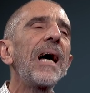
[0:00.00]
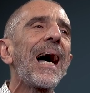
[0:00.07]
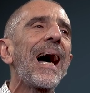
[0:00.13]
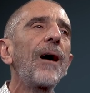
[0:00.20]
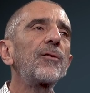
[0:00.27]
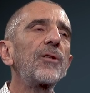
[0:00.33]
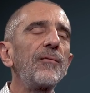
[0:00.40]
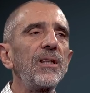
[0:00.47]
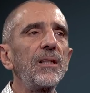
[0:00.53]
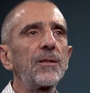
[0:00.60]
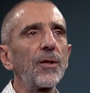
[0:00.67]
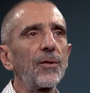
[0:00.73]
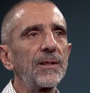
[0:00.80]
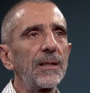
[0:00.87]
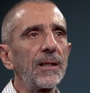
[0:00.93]
Out of
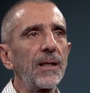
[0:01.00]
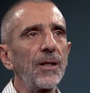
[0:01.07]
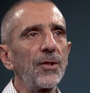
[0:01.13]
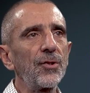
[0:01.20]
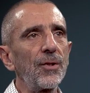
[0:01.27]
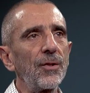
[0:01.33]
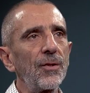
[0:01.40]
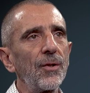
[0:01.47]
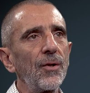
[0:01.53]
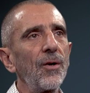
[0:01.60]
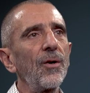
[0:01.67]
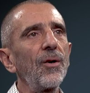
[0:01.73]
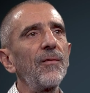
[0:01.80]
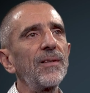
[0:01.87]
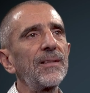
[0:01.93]
intoxication,
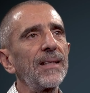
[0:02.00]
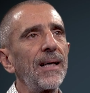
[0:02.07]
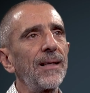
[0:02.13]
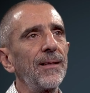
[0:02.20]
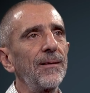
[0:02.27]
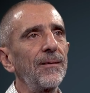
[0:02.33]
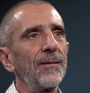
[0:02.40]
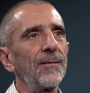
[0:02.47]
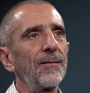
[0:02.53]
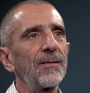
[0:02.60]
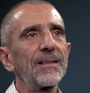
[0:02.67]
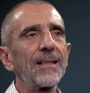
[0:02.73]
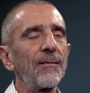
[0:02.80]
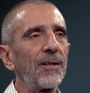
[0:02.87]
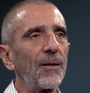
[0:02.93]
all of a sudden,
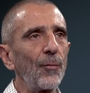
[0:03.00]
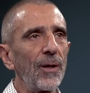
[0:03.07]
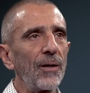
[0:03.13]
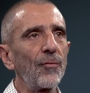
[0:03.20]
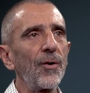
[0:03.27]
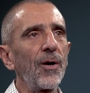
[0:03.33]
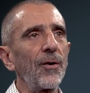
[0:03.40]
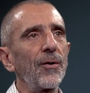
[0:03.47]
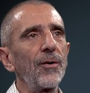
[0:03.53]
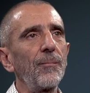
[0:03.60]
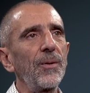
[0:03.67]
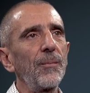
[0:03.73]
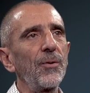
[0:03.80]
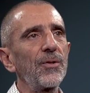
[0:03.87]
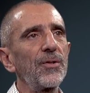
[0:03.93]
something went wrong in
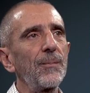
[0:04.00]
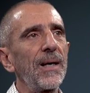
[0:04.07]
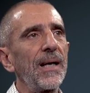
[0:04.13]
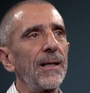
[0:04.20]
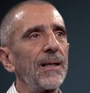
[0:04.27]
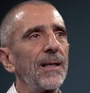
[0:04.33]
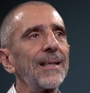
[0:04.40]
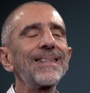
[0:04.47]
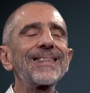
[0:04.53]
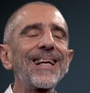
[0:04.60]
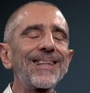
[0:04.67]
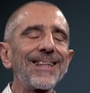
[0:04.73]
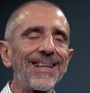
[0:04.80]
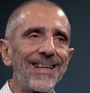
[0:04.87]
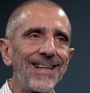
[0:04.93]
people's mind and they
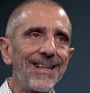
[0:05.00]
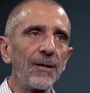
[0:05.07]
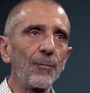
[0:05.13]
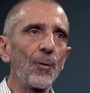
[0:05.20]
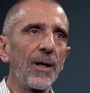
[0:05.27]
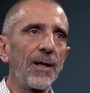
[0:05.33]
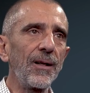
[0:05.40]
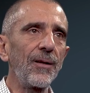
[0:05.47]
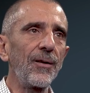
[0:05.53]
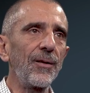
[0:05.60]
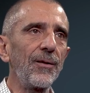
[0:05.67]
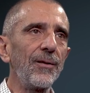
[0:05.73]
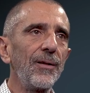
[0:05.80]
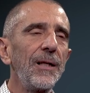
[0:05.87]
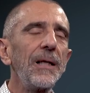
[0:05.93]
started killing one another.